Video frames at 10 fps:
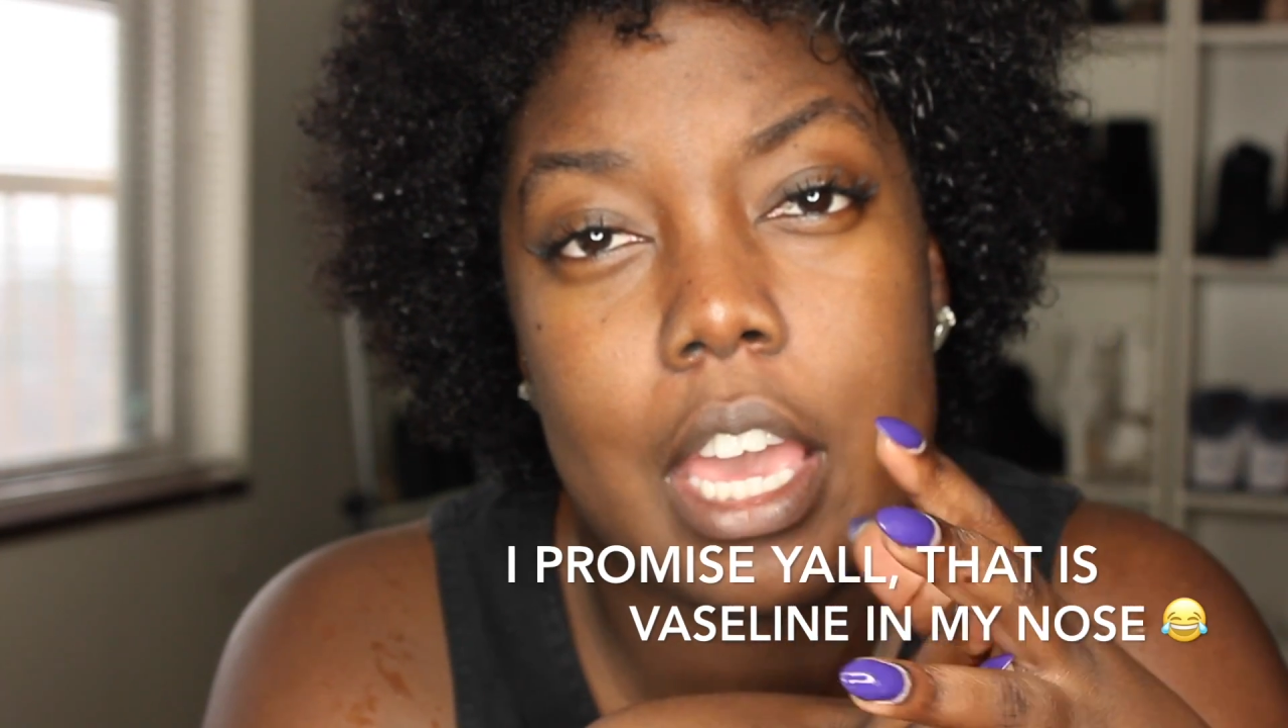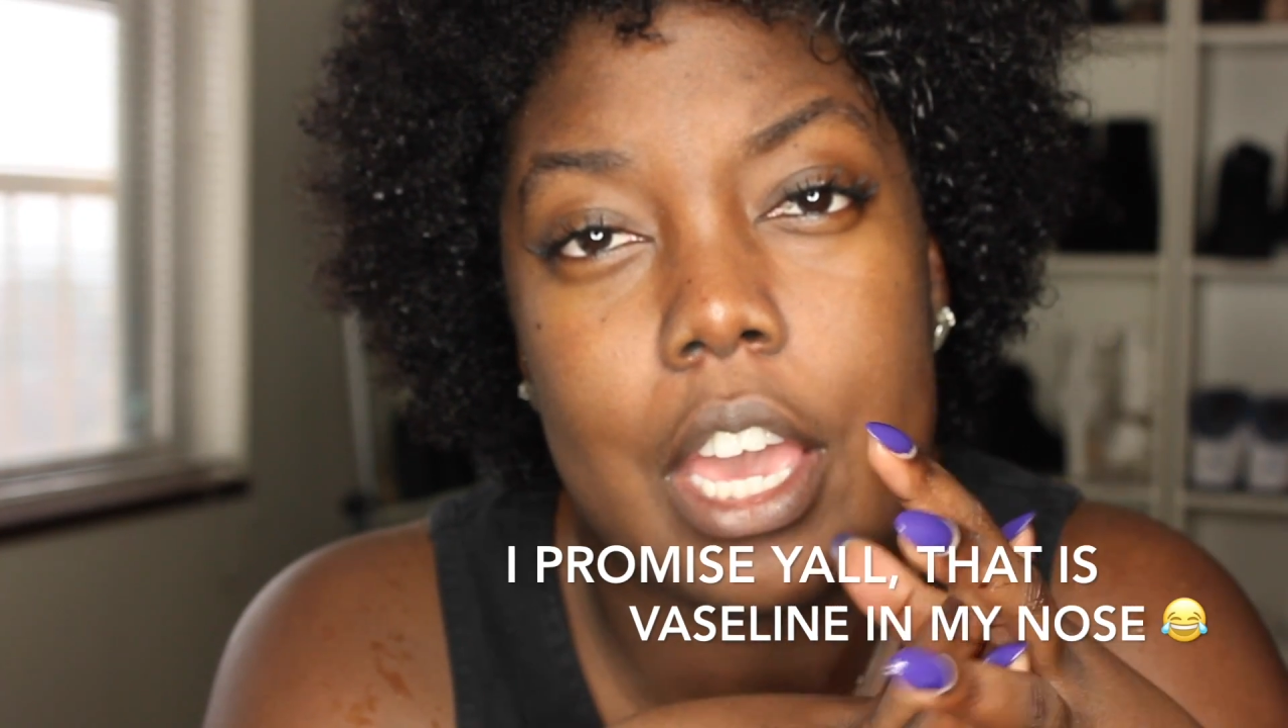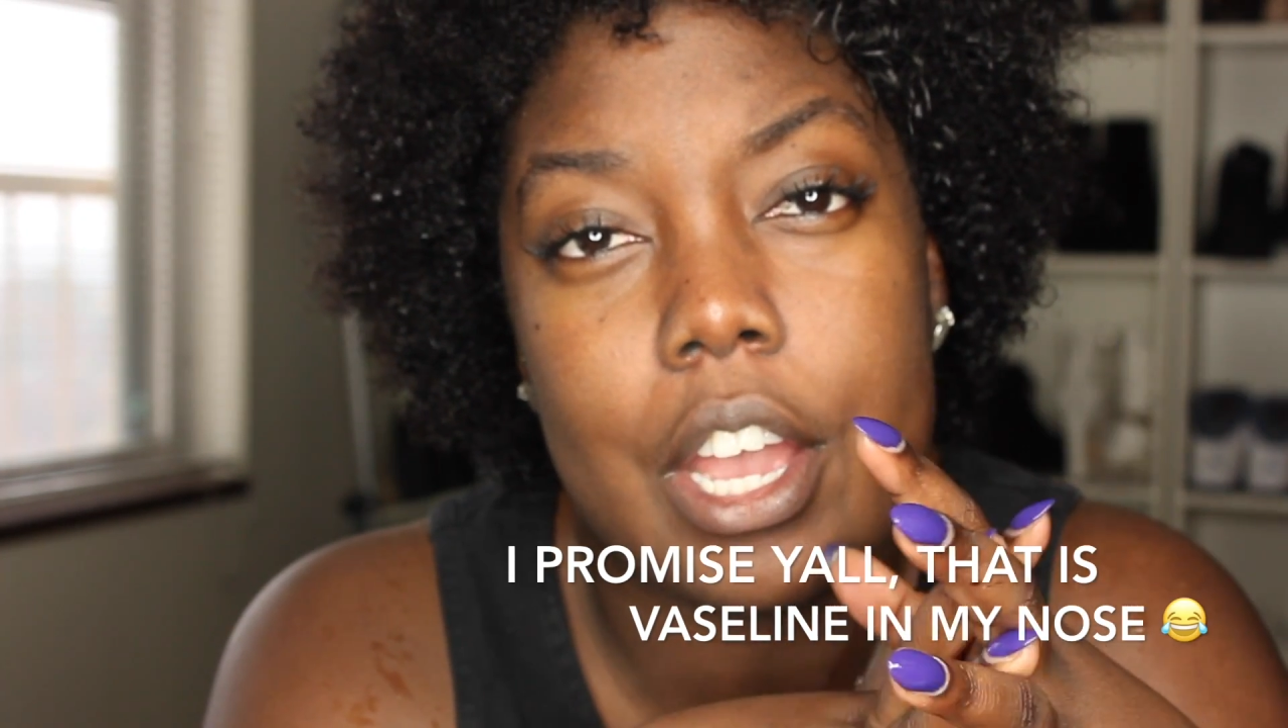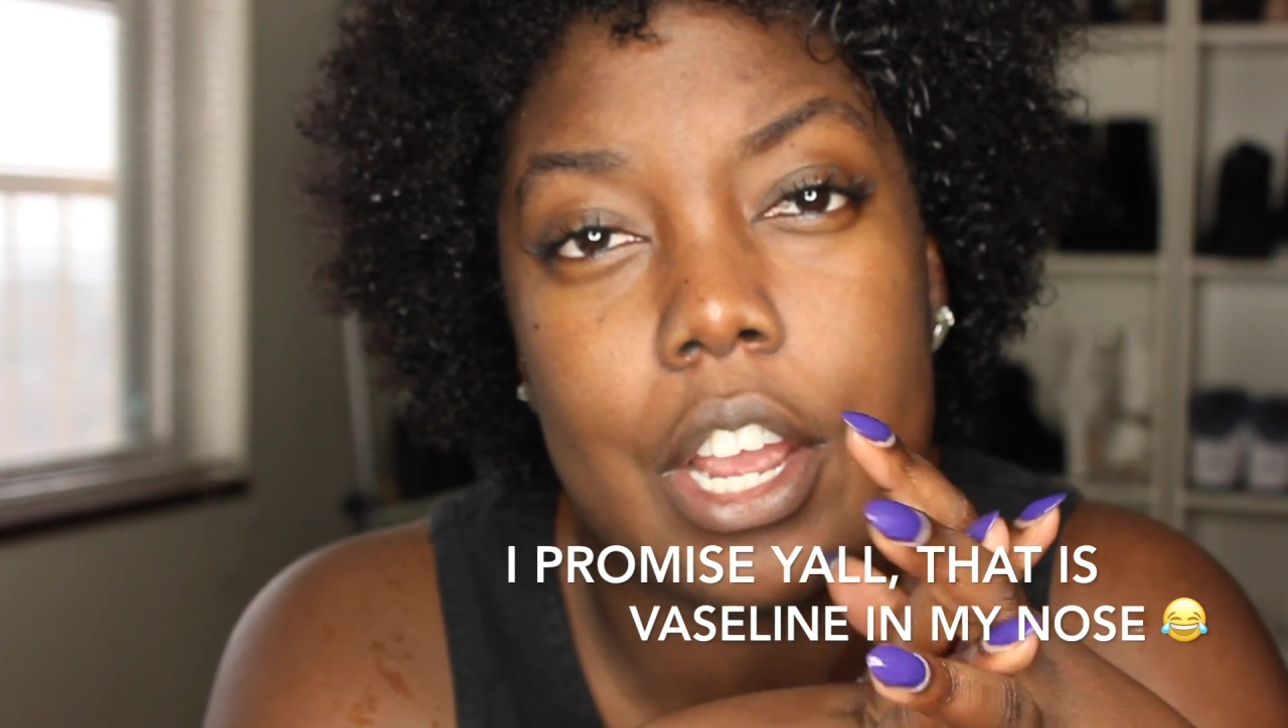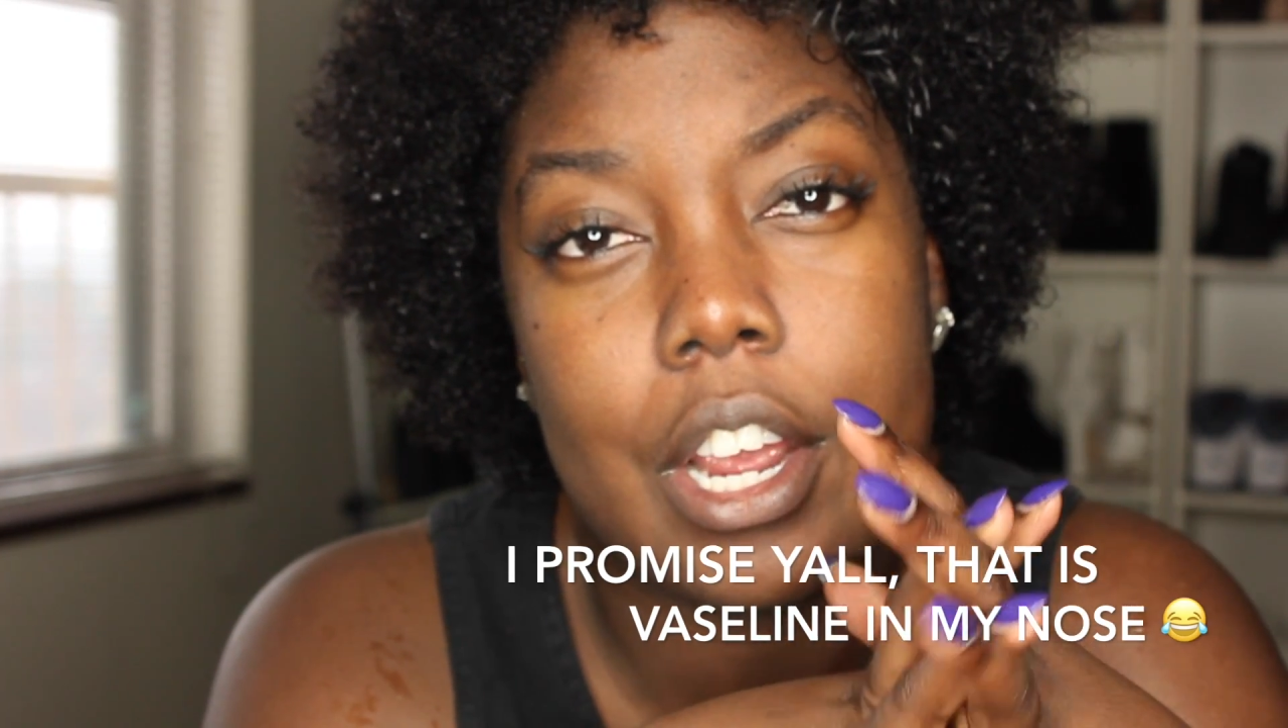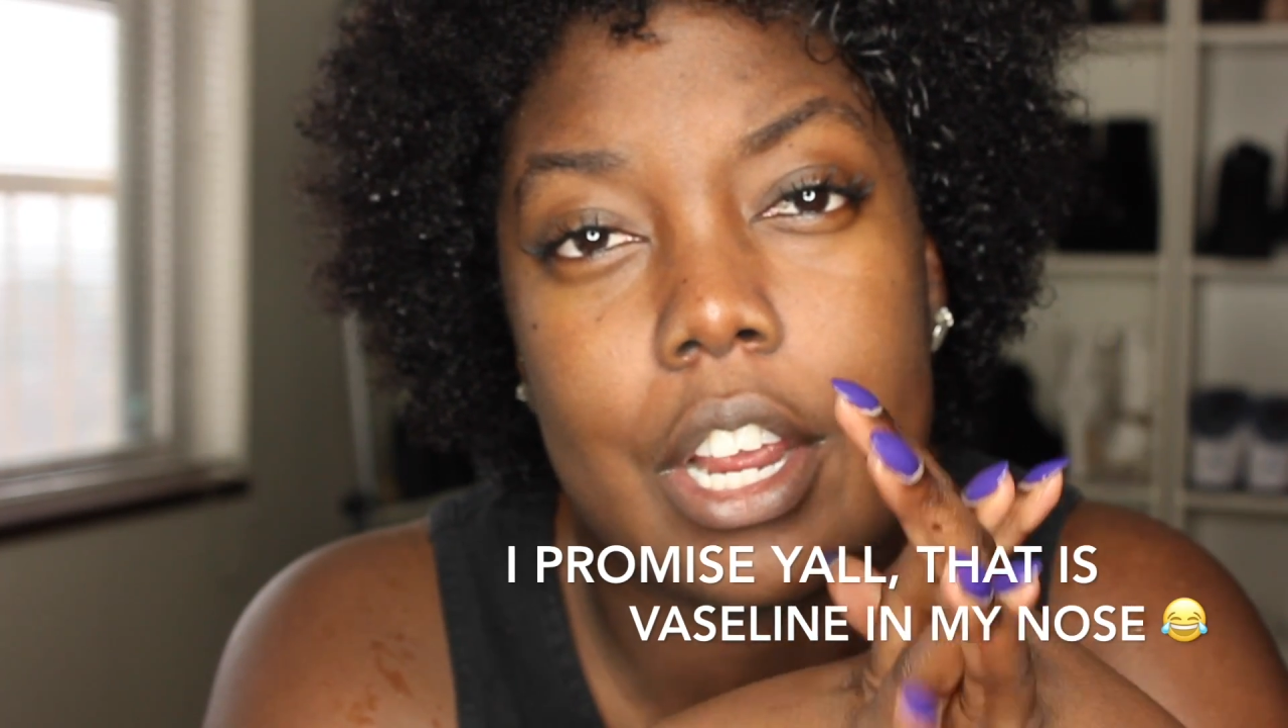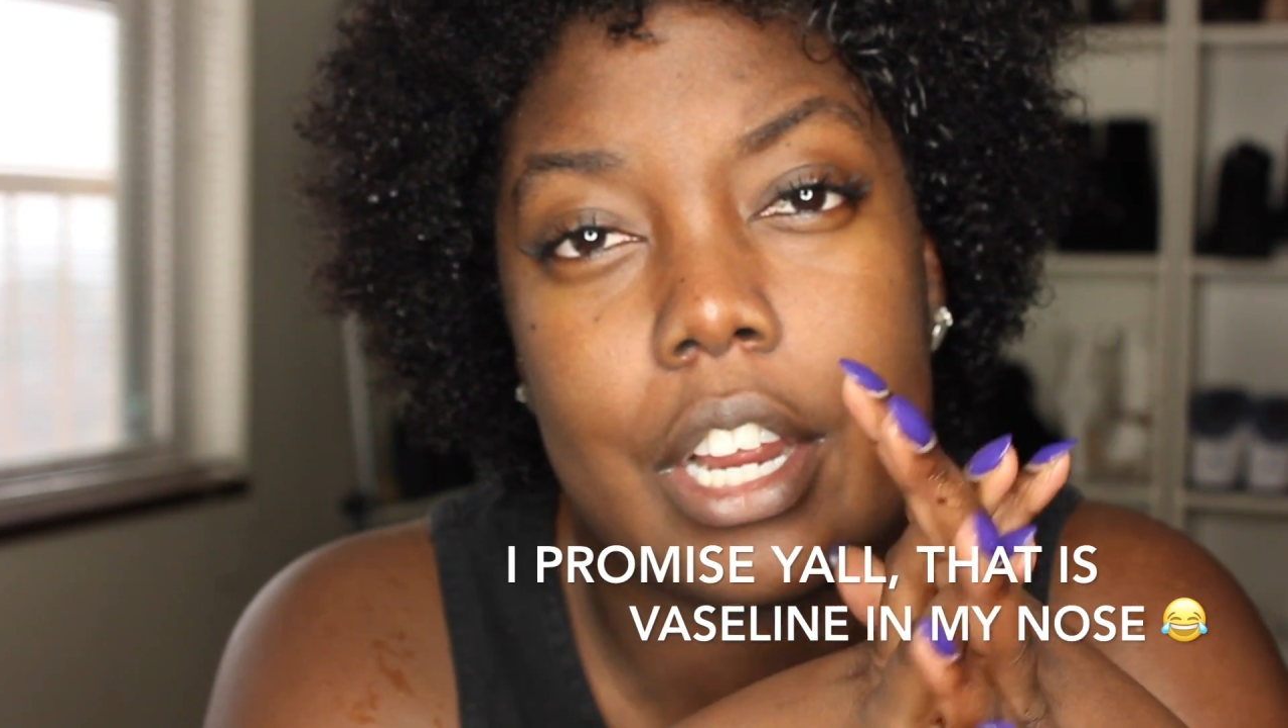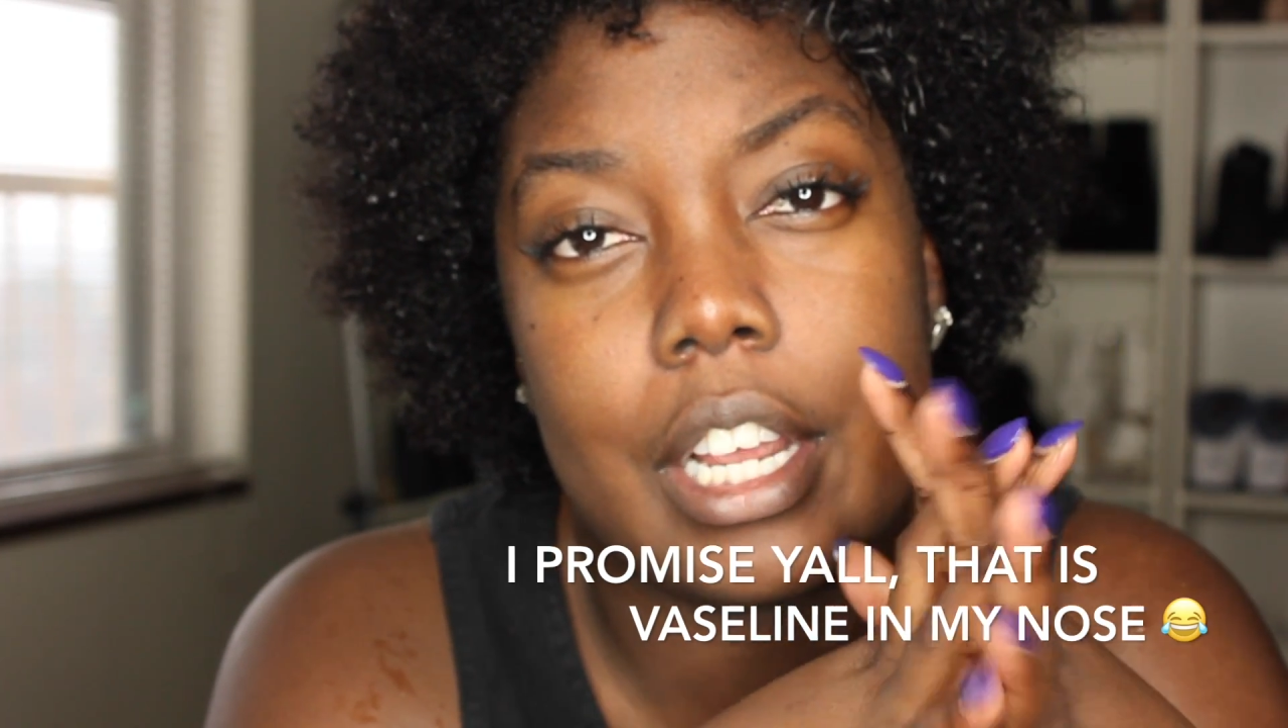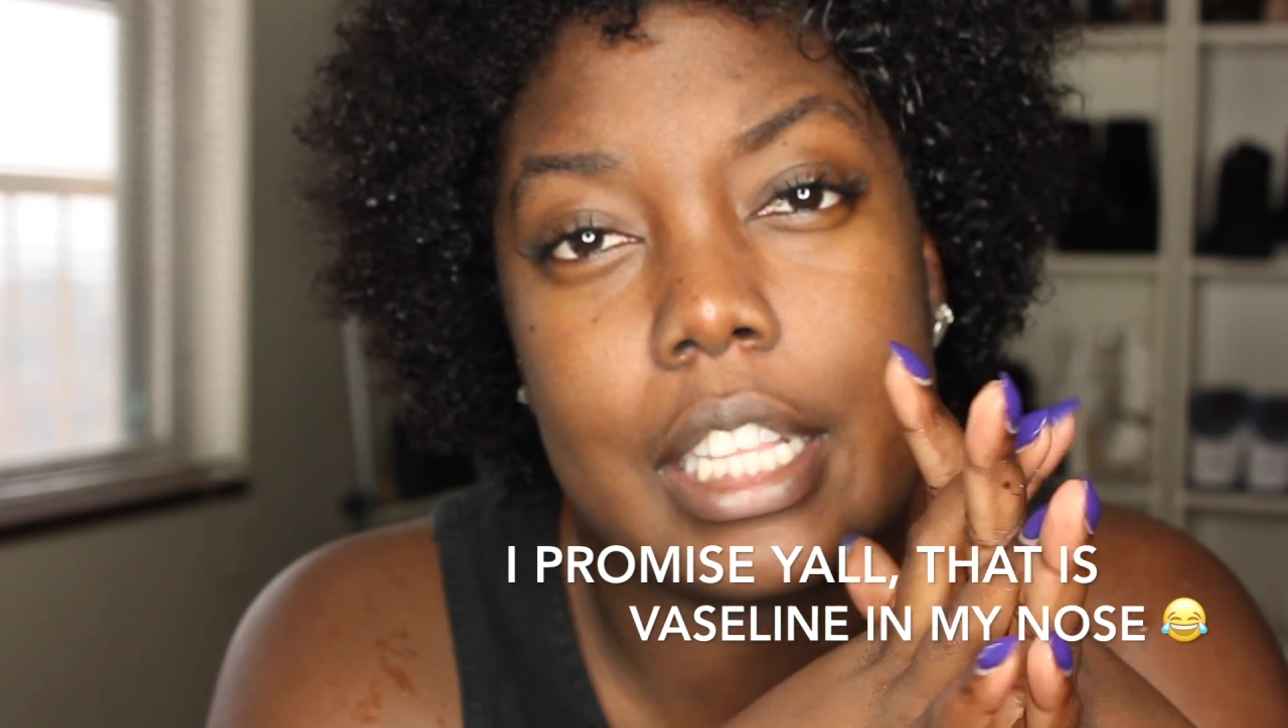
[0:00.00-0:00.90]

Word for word: hair